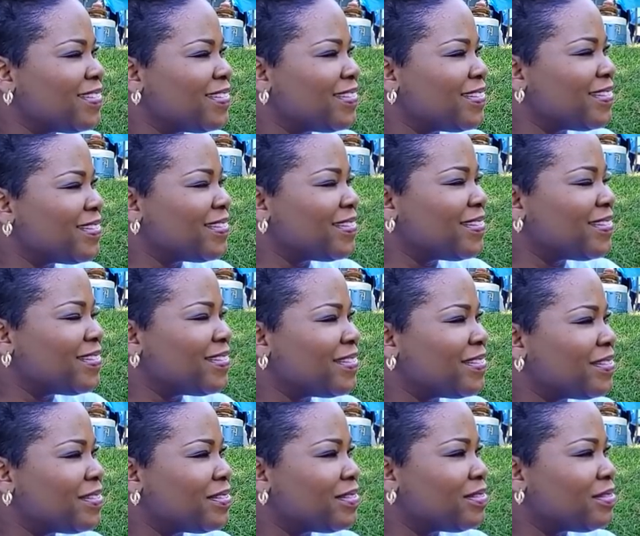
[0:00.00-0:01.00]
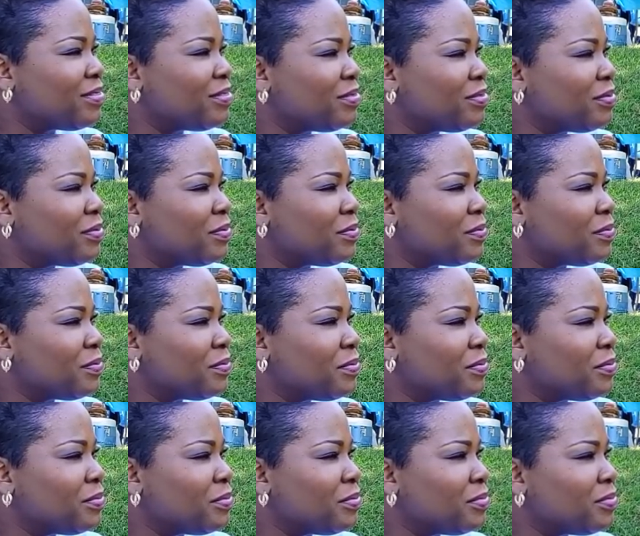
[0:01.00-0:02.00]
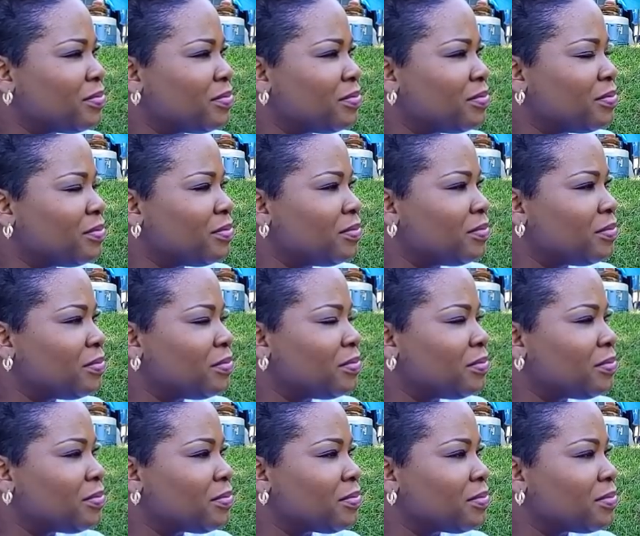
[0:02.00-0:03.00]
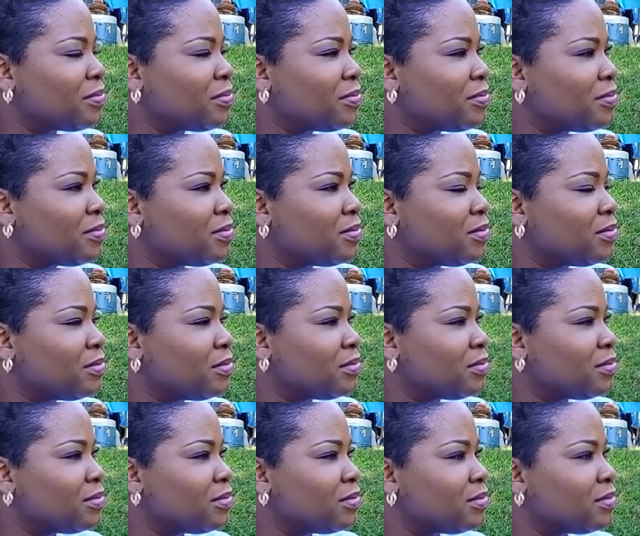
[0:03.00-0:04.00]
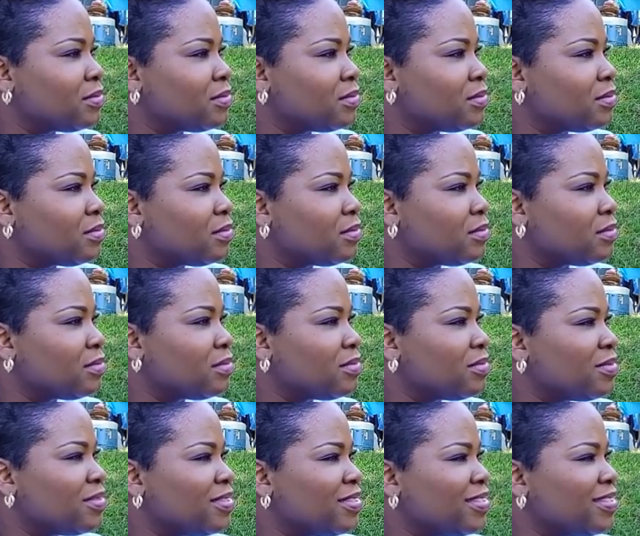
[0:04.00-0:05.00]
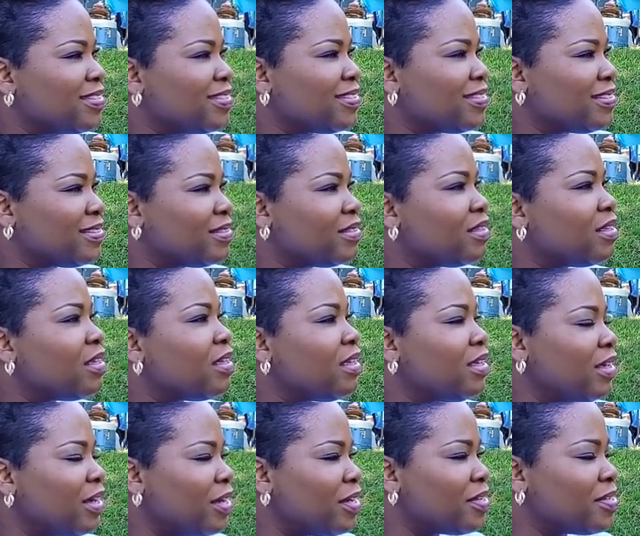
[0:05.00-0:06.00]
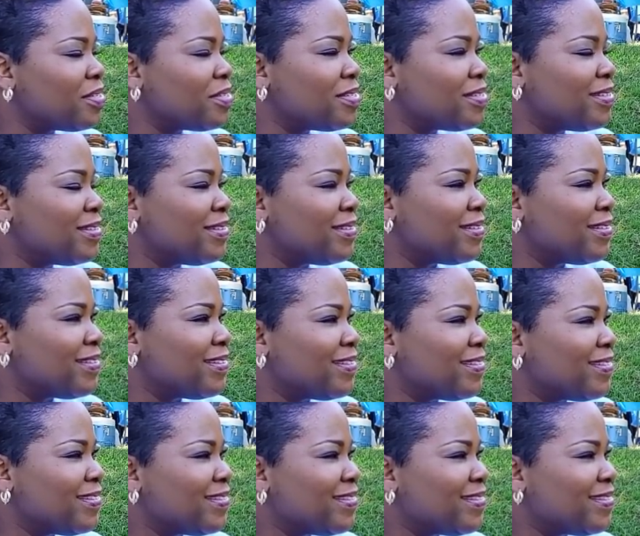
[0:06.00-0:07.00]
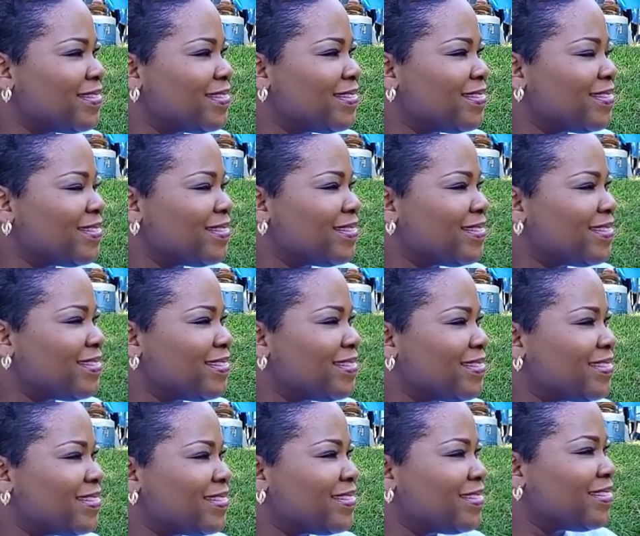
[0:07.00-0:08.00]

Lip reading: [no speech]